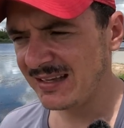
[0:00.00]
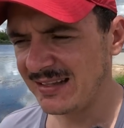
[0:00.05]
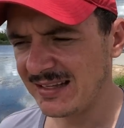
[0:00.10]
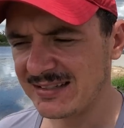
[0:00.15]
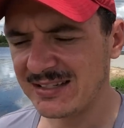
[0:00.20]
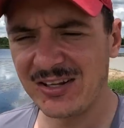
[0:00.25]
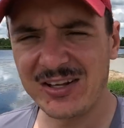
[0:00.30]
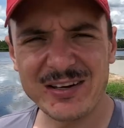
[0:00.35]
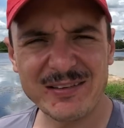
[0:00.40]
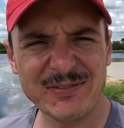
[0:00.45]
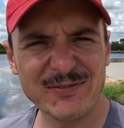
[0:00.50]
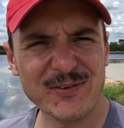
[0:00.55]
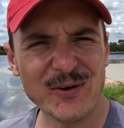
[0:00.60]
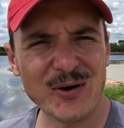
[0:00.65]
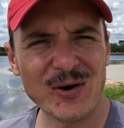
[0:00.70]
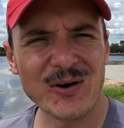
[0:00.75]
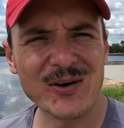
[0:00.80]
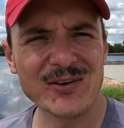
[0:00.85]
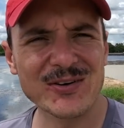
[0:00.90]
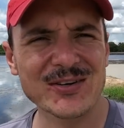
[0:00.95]
there's a lot of
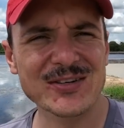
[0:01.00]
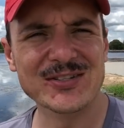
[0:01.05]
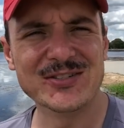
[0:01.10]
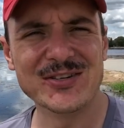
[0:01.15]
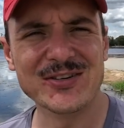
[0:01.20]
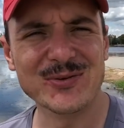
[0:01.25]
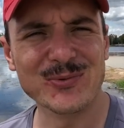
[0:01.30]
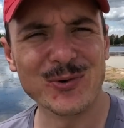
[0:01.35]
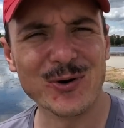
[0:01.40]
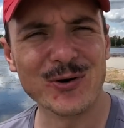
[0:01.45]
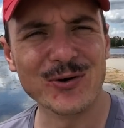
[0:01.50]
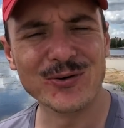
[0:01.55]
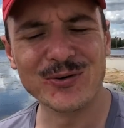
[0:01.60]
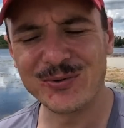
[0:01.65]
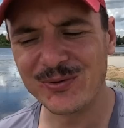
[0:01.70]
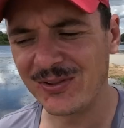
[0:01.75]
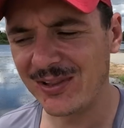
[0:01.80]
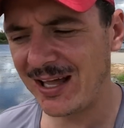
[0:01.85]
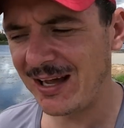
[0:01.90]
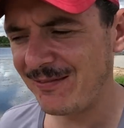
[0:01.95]
foreigners
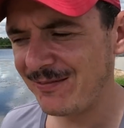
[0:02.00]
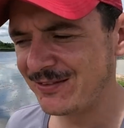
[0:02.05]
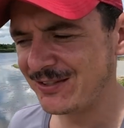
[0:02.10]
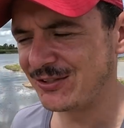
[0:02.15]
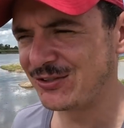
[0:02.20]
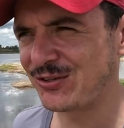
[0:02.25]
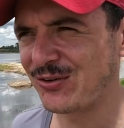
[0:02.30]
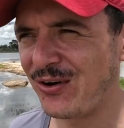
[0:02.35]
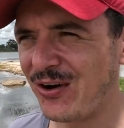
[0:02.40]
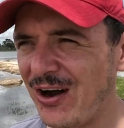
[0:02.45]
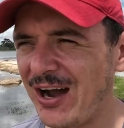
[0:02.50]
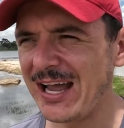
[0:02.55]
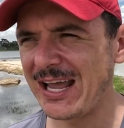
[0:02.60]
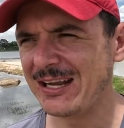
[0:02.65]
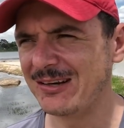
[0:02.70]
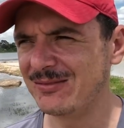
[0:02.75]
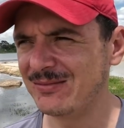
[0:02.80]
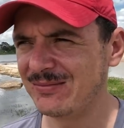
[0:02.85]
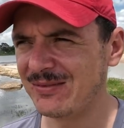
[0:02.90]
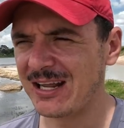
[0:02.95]
who love to try,
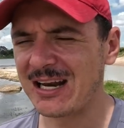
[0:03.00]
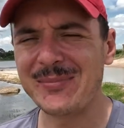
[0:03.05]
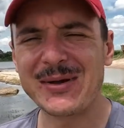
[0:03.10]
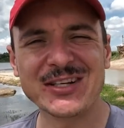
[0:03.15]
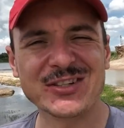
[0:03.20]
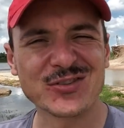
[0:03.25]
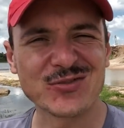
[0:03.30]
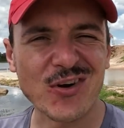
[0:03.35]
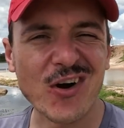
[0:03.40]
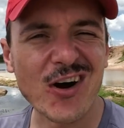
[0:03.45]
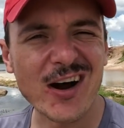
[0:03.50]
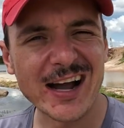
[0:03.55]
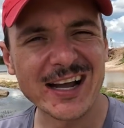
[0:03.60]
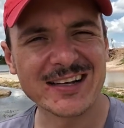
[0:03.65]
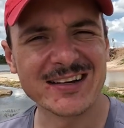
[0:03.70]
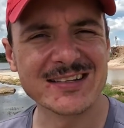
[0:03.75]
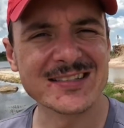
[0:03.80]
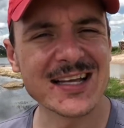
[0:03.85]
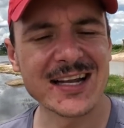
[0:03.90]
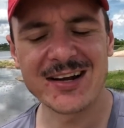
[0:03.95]
and I mean
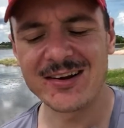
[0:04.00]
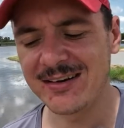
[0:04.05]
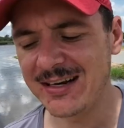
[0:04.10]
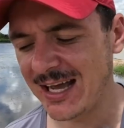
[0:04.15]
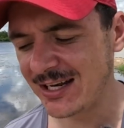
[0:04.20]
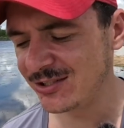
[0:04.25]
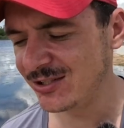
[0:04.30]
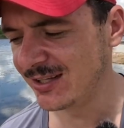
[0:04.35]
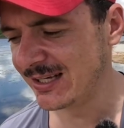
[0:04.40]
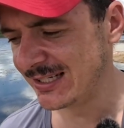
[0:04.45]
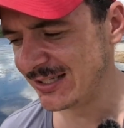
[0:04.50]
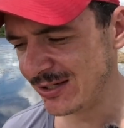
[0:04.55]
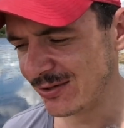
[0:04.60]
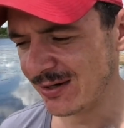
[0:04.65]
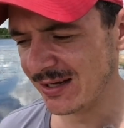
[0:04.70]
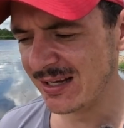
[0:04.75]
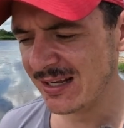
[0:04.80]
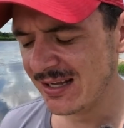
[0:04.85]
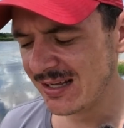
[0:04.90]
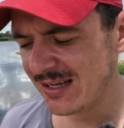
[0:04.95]
try because they don't actually
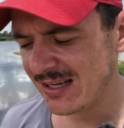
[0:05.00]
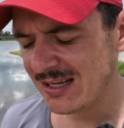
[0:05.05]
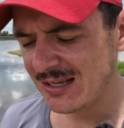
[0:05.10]
do it,